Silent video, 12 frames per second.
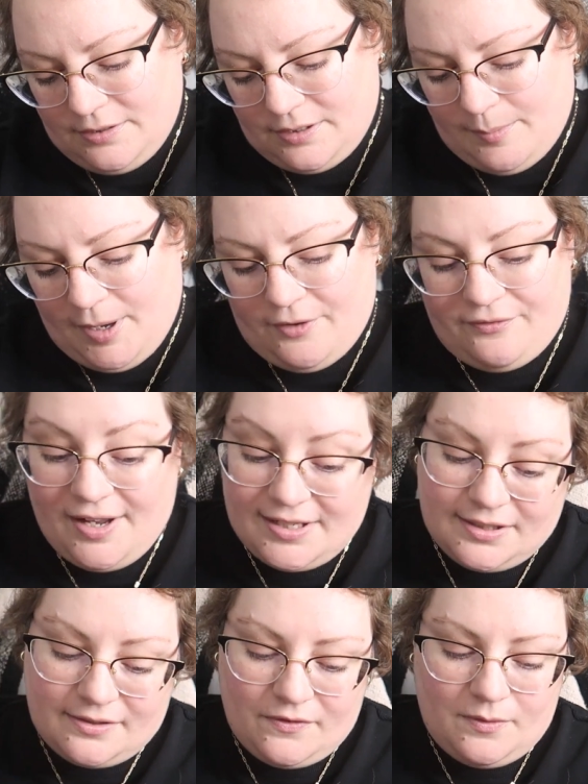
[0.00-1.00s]
about
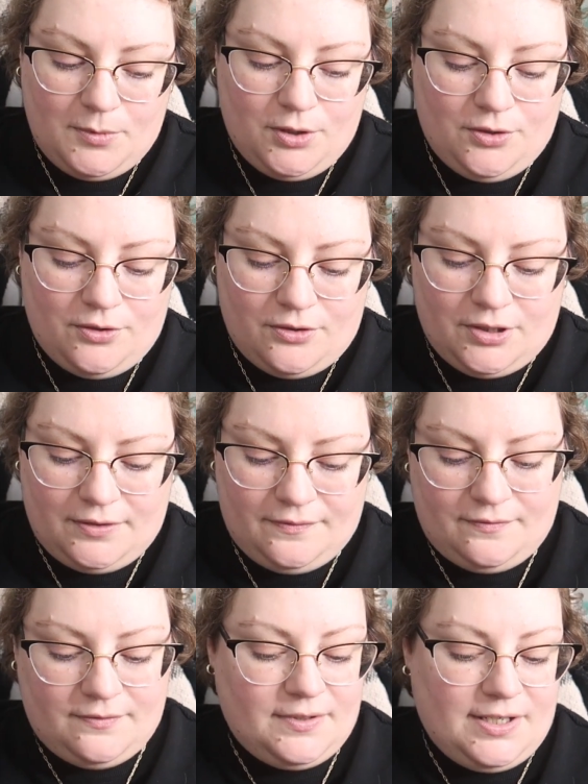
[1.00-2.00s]
phases of the moon,
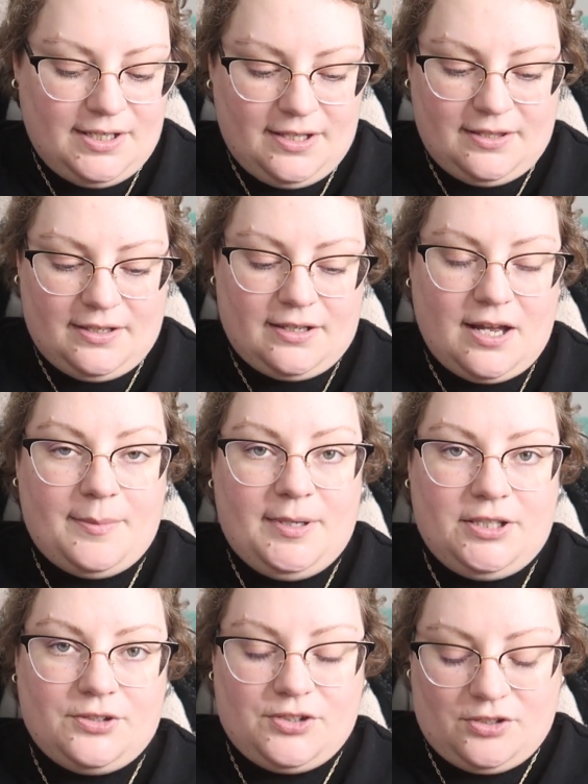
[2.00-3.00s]
anything. I
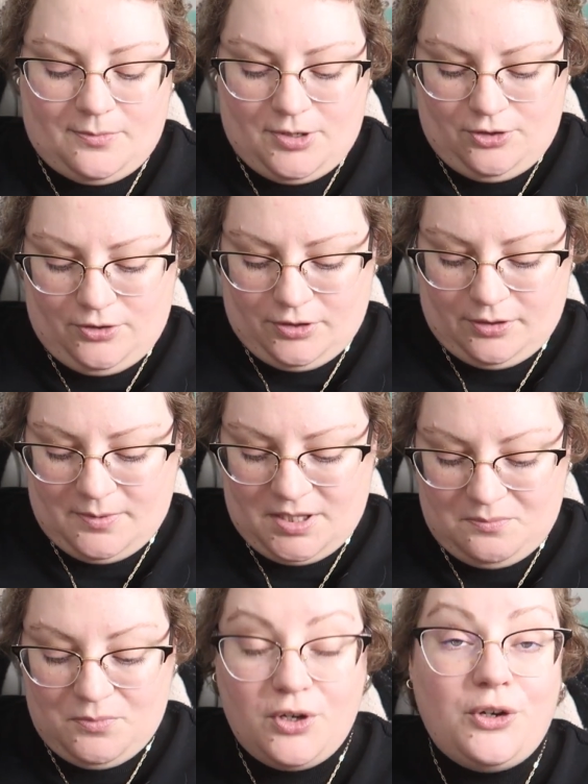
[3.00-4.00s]
mean, there's so much you can learn with
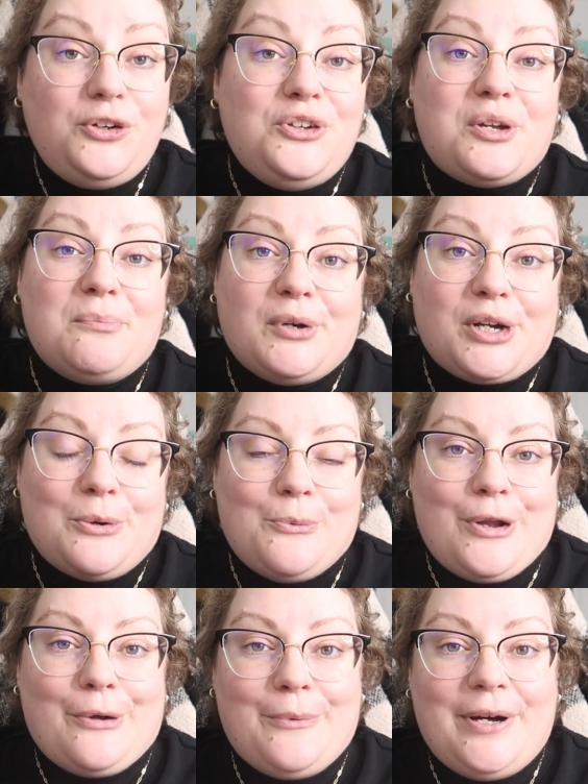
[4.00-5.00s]
the moon. You can book a
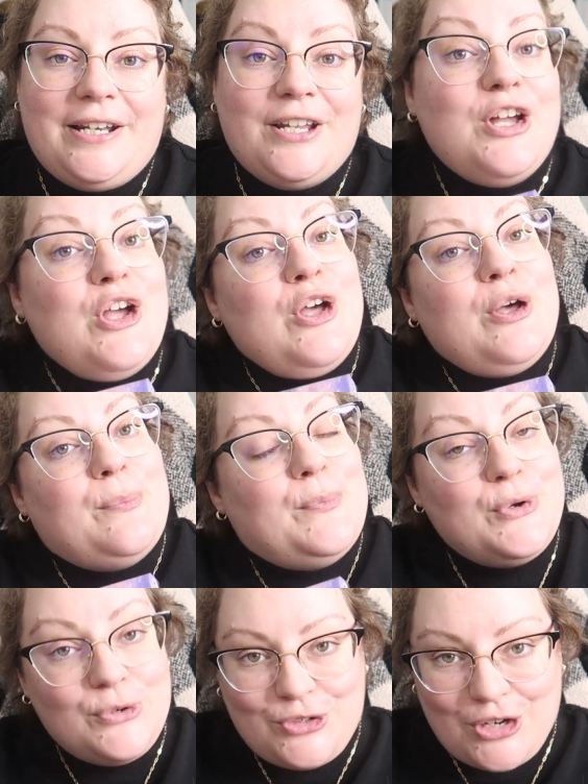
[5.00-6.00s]
one-on-one
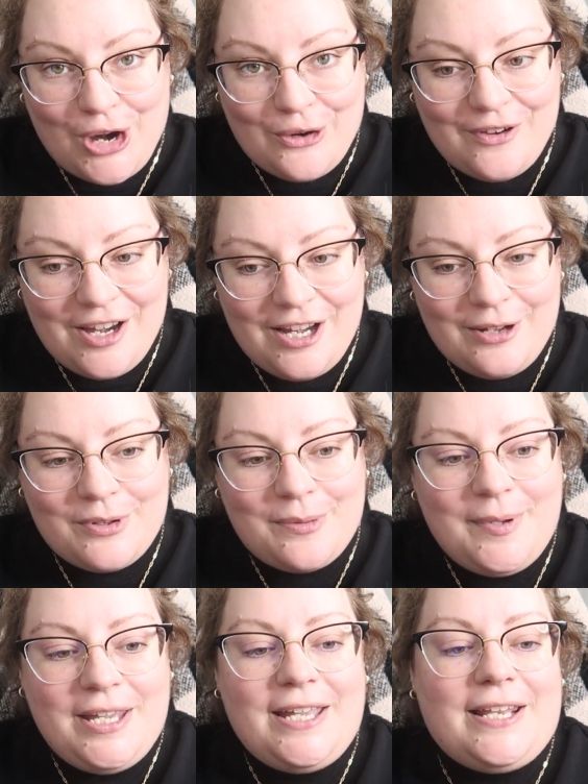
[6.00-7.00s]
moon chart reading with
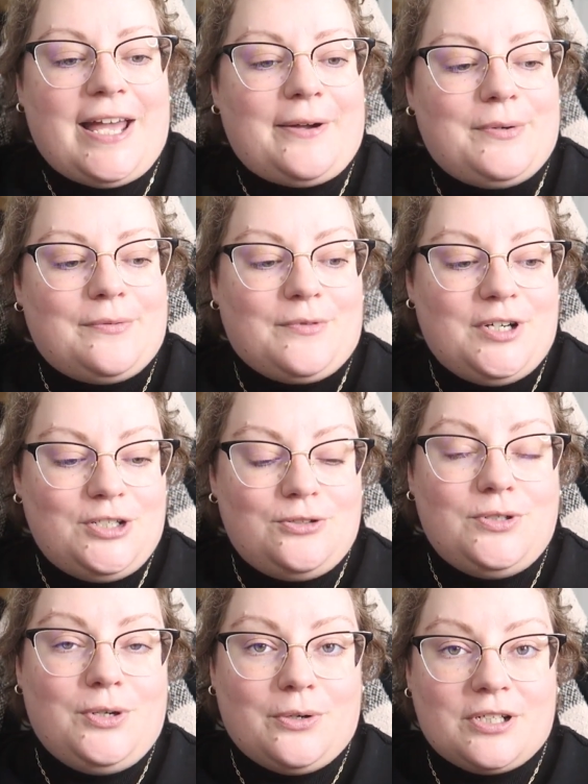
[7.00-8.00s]
me, and I will read you
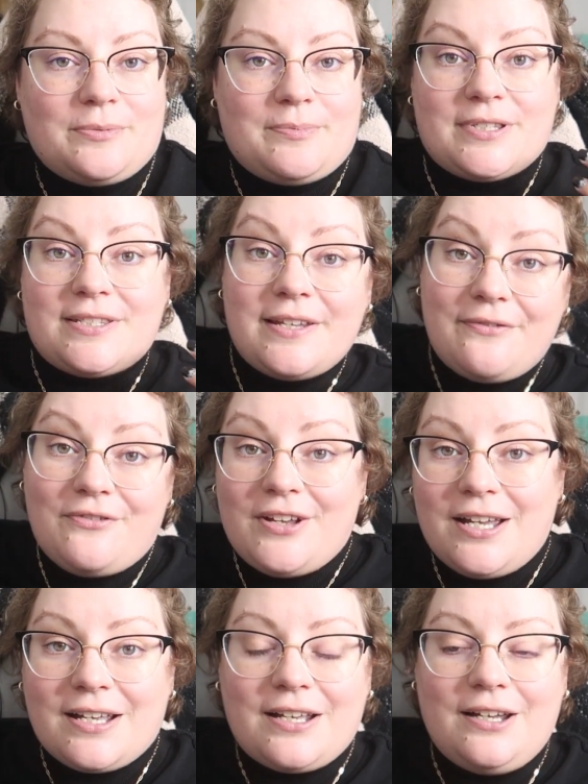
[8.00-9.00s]
your
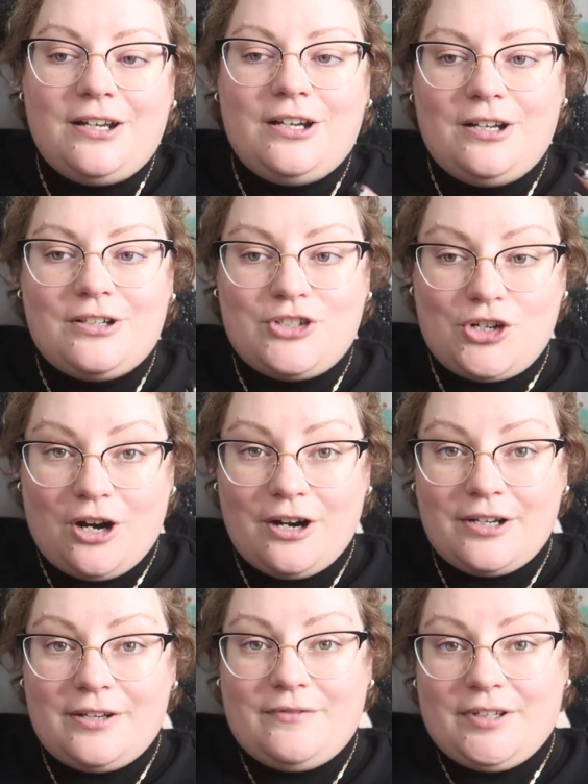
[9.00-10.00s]
specific
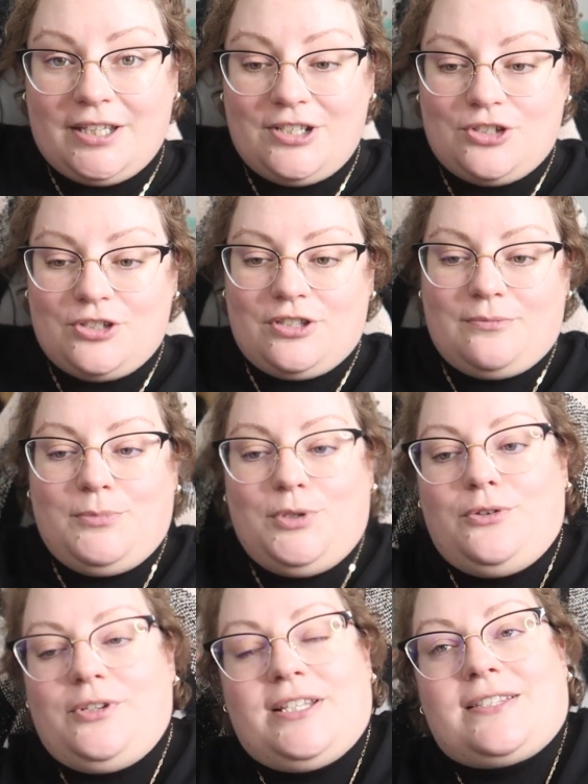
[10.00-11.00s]
chart in relation to the
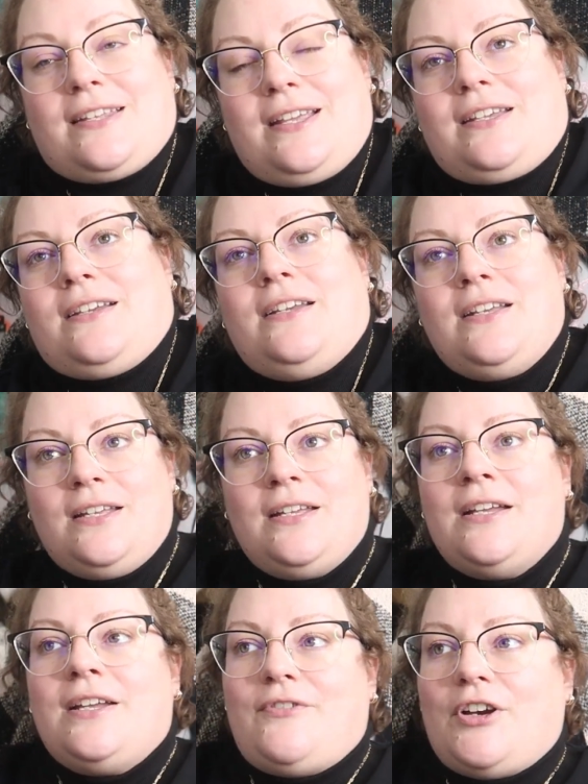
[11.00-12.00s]
moon. It's like
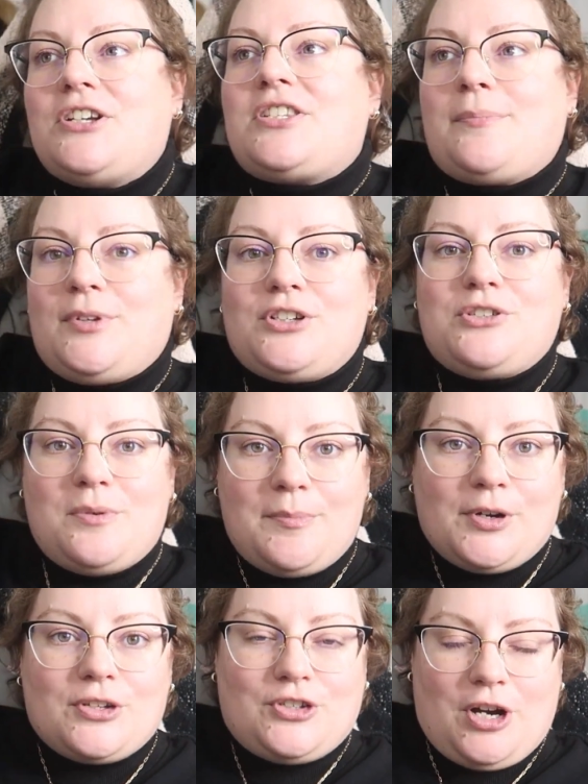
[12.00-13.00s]
very similar to a
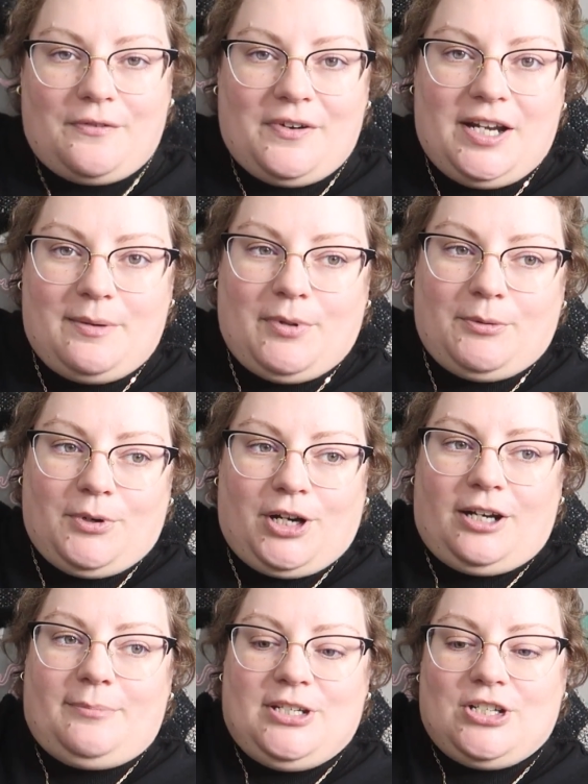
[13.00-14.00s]
birth chart reading, but we're
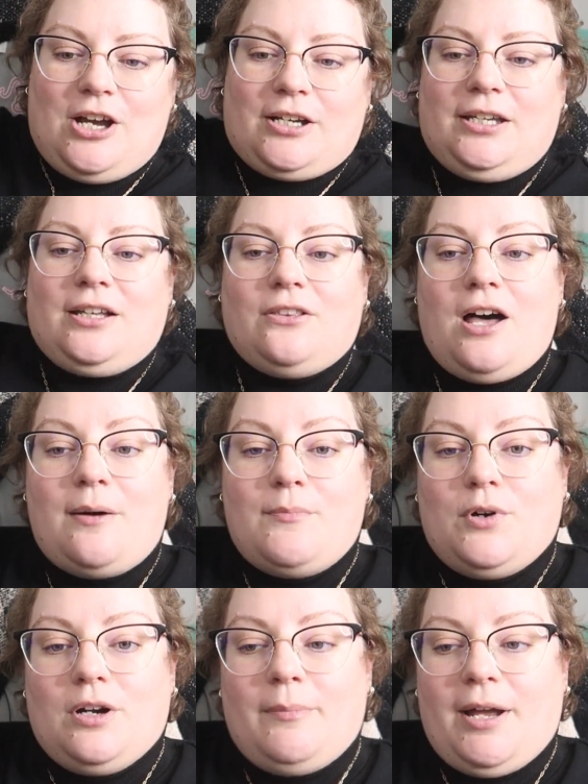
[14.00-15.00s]
going to be talking a lot
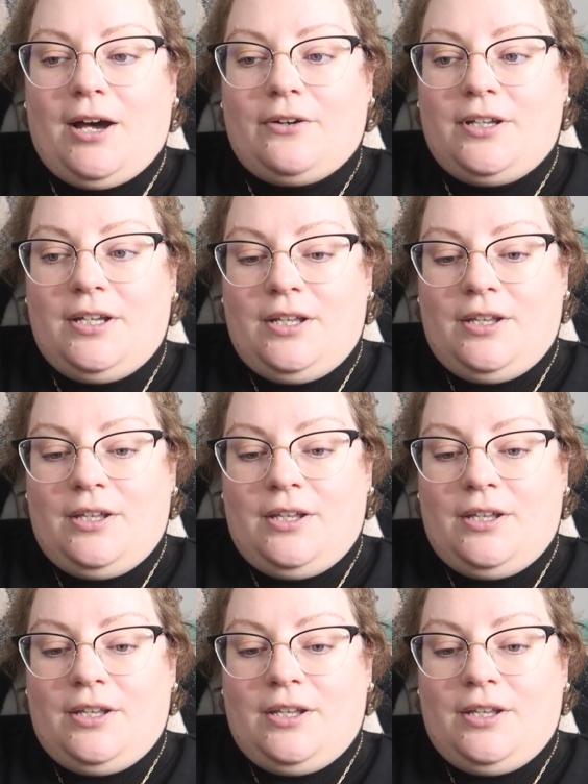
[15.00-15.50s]
more about